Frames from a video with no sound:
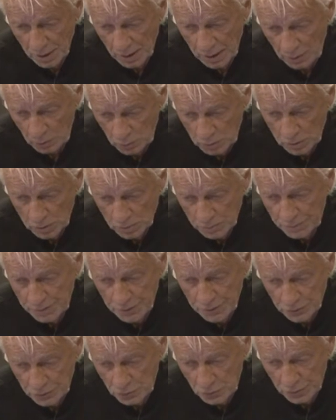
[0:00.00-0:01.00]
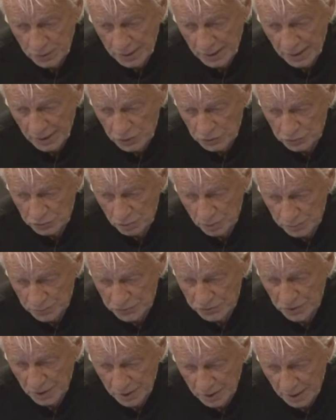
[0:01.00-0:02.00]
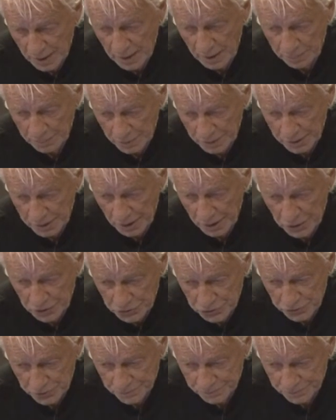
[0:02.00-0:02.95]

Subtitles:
I will be doing a drum set application